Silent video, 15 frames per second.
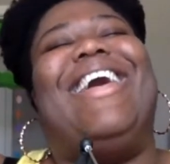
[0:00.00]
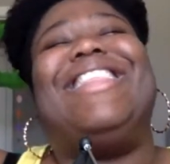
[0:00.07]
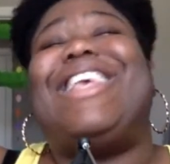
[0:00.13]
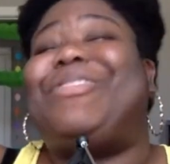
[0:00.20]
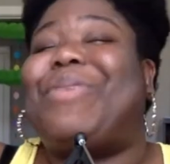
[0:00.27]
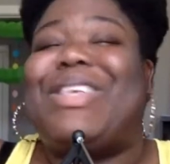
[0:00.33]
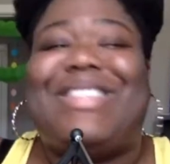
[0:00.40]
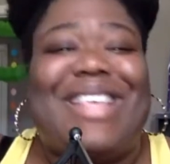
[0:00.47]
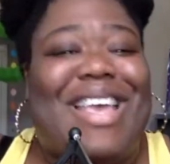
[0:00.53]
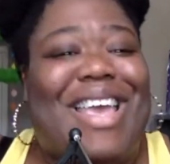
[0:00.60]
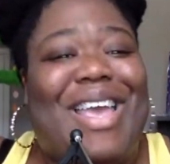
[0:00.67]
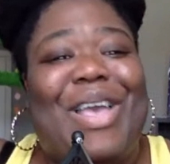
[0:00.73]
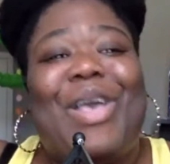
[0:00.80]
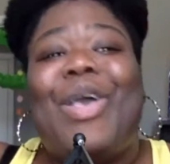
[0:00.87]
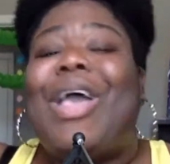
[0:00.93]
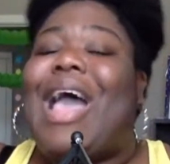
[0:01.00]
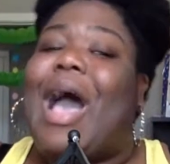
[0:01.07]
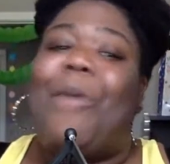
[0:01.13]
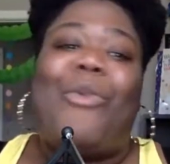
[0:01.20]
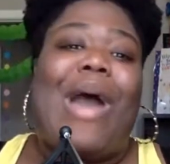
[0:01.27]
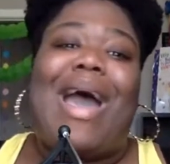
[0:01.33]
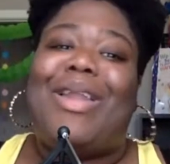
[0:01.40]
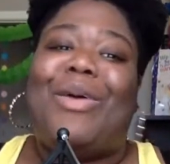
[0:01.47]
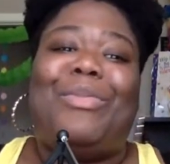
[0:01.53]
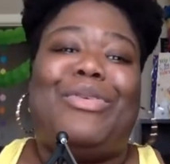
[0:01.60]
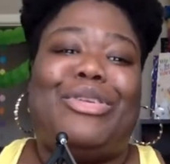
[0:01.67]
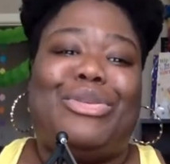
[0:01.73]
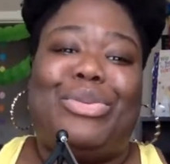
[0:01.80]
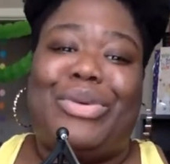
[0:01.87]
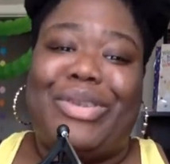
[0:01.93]
That's what I said. I'm wide open
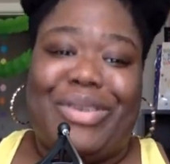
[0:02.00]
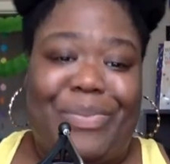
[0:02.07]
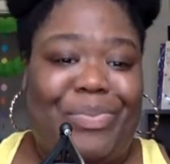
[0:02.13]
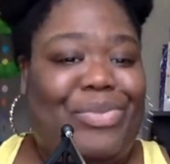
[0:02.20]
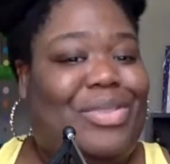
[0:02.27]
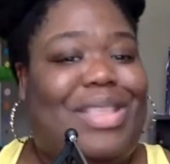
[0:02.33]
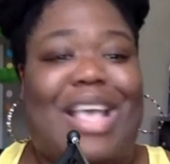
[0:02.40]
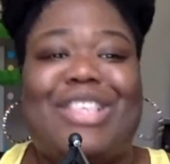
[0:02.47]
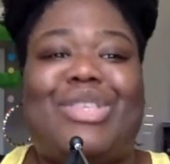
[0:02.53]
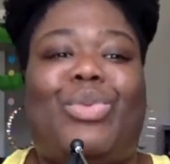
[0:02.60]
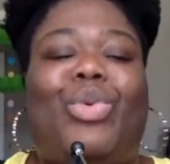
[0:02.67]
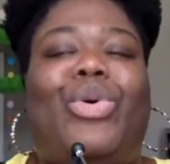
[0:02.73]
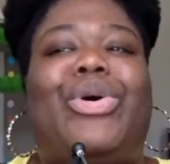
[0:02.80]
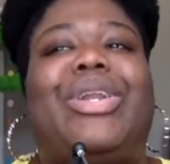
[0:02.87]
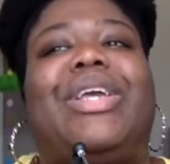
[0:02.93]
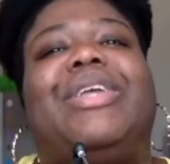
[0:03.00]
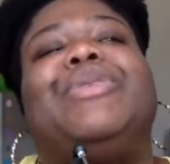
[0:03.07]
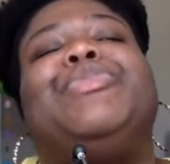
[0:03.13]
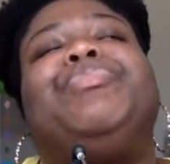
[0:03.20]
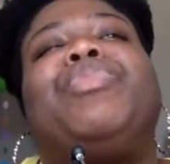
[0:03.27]
on Twitter. That's the warning.